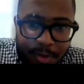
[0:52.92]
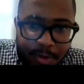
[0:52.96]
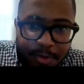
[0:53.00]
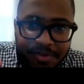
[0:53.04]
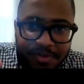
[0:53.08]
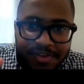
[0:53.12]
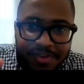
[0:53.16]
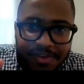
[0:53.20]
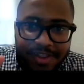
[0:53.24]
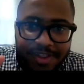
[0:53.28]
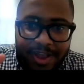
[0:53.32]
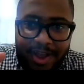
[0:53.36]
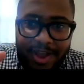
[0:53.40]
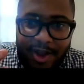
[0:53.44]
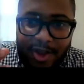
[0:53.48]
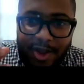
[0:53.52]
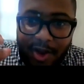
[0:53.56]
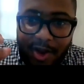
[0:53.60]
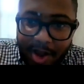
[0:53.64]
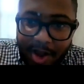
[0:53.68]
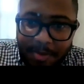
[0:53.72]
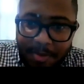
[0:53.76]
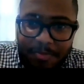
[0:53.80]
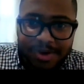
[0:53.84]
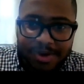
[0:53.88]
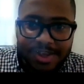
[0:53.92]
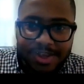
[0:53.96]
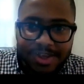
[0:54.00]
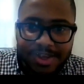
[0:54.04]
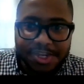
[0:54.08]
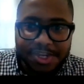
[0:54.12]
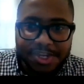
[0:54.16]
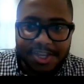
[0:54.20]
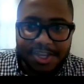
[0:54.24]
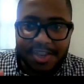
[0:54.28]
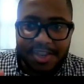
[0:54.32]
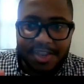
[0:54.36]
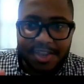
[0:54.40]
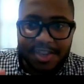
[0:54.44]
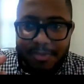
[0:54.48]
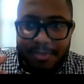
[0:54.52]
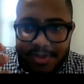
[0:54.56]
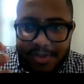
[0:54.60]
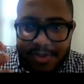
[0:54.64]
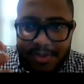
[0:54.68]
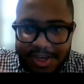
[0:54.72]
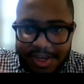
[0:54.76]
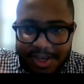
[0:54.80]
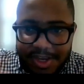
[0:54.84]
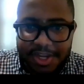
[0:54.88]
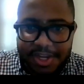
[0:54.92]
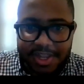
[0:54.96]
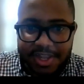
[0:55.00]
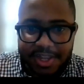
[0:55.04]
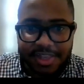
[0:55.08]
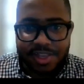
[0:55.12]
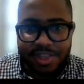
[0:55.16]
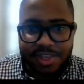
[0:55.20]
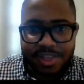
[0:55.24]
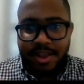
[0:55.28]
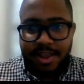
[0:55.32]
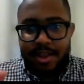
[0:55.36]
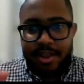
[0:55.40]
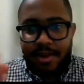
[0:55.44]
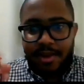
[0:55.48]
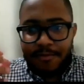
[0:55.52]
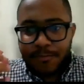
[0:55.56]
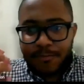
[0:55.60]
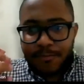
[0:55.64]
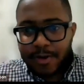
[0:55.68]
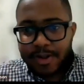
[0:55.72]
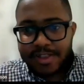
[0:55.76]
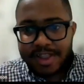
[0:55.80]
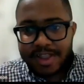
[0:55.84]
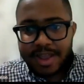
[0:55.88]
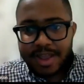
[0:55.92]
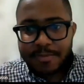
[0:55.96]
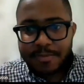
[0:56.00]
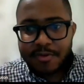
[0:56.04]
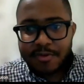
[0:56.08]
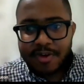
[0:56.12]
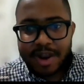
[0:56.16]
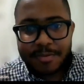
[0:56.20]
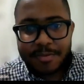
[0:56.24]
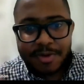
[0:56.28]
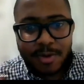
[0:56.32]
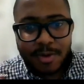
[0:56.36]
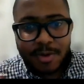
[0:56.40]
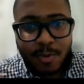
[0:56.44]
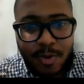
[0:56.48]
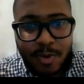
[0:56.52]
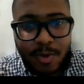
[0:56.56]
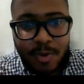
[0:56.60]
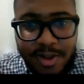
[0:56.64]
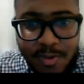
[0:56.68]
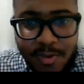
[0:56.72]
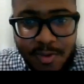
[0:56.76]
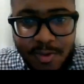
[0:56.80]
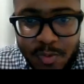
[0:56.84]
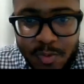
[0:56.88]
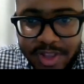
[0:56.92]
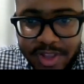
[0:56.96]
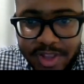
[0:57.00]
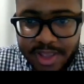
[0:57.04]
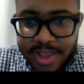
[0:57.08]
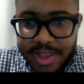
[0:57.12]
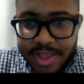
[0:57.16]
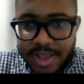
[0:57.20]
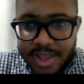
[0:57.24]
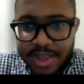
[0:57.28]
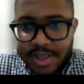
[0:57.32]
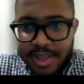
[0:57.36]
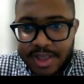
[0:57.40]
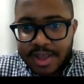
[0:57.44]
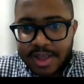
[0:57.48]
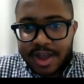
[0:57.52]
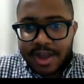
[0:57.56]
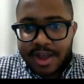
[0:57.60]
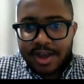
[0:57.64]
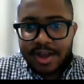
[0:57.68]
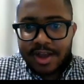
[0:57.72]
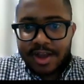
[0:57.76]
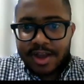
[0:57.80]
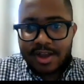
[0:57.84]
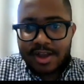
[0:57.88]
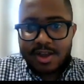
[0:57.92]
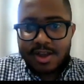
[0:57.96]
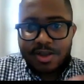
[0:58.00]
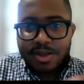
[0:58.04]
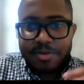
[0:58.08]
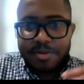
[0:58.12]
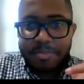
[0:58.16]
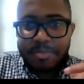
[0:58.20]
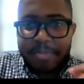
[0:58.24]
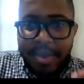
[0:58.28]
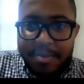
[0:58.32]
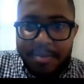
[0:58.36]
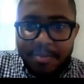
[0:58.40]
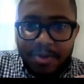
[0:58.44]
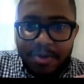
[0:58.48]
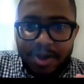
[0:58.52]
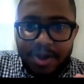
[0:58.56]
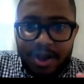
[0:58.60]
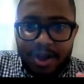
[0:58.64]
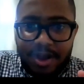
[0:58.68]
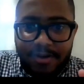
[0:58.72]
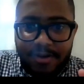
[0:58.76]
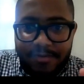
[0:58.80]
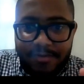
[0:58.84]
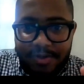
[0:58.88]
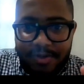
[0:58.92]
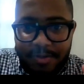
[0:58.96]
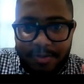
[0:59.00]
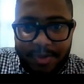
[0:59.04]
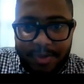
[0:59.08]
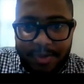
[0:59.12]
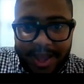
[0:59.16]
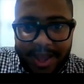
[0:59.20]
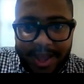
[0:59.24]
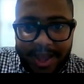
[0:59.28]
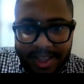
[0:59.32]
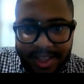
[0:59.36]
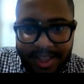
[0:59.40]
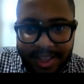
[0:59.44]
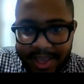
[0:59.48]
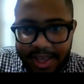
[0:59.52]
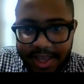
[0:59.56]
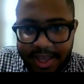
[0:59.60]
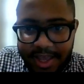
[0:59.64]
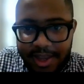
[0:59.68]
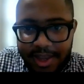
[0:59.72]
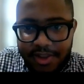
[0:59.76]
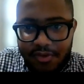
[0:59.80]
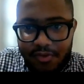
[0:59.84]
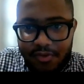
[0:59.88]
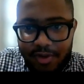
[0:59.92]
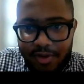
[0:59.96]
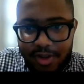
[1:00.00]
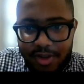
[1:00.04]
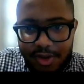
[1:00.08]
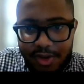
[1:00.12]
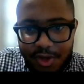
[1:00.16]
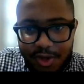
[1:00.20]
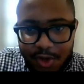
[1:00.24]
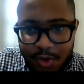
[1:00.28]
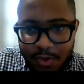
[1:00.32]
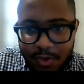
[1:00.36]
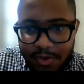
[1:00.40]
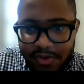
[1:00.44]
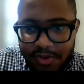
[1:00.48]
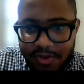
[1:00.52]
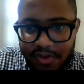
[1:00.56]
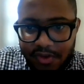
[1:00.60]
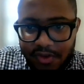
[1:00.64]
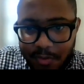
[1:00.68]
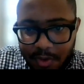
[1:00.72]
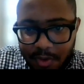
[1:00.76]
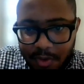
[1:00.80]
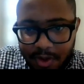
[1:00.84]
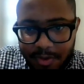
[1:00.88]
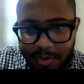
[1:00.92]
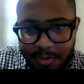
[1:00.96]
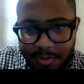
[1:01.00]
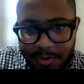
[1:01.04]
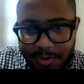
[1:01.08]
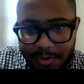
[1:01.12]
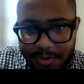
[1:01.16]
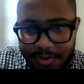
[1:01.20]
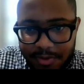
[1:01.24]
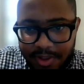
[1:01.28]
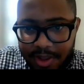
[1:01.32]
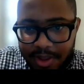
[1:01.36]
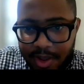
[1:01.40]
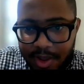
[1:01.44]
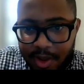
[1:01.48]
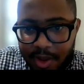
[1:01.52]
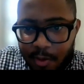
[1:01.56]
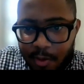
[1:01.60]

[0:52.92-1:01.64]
most accomplished musicians, four-time Grammy Award-winning member of the band King and Country, Joel Smallbone.